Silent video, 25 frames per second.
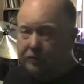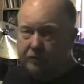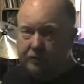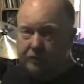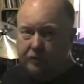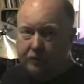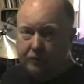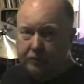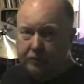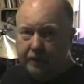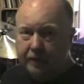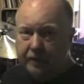
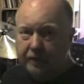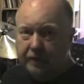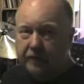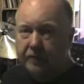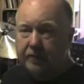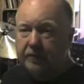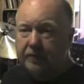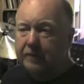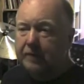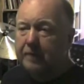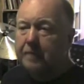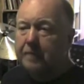
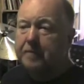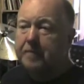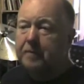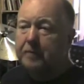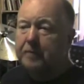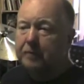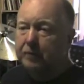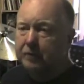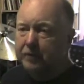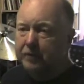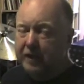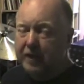groupings,
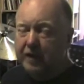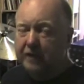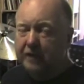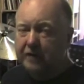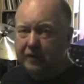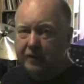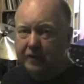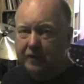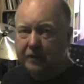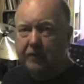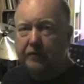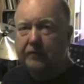with the
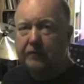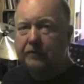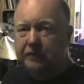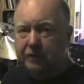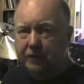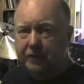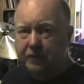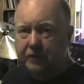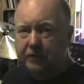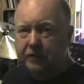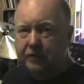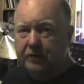accent on the
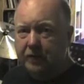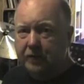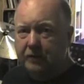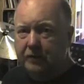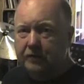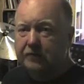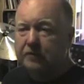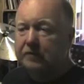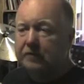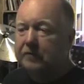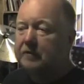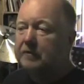first
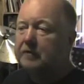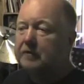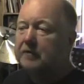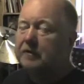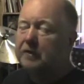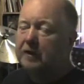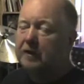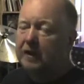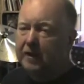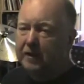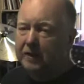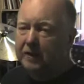note
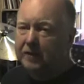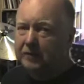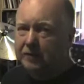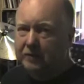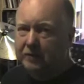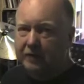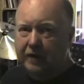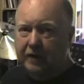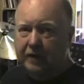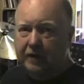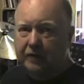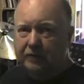and the
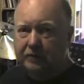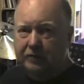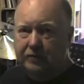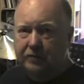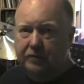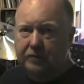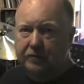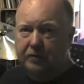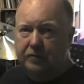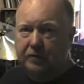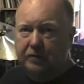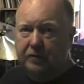second
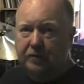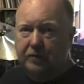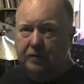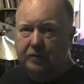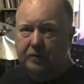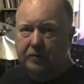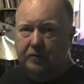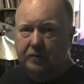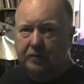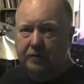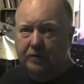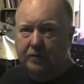2
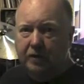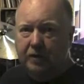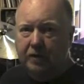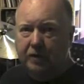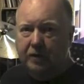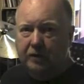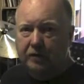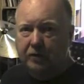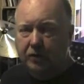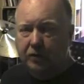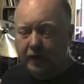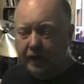notes
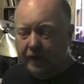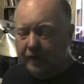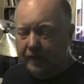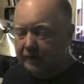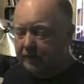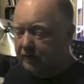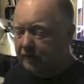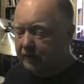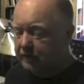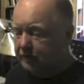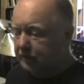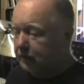not
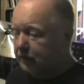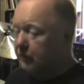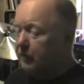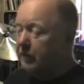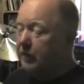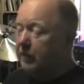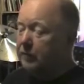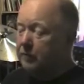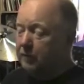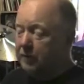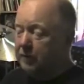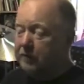accented. So in
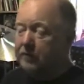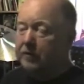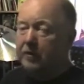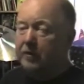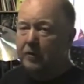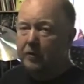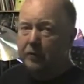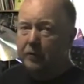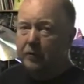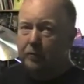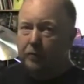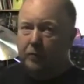other words,
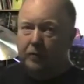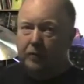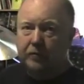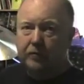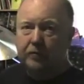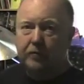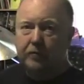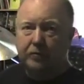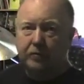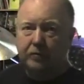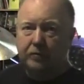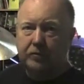1,
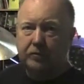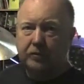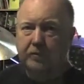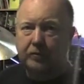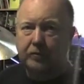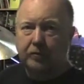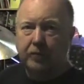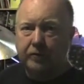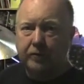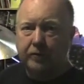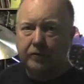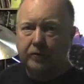2, 3,
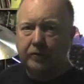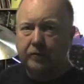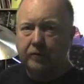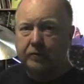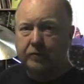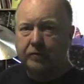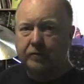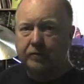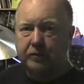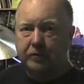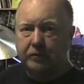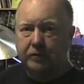1, 2,
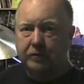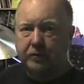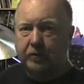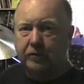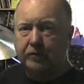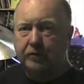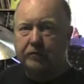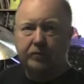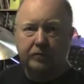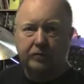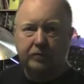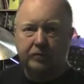3, 1,
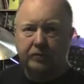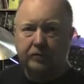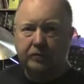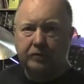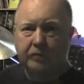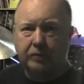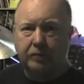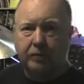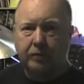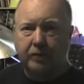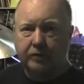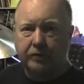2,
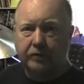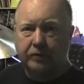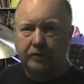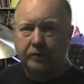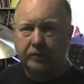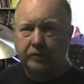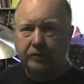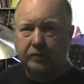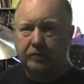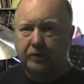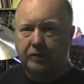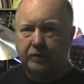3, 1, 2,
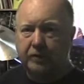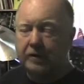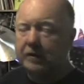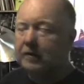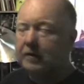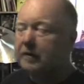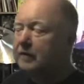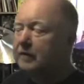3.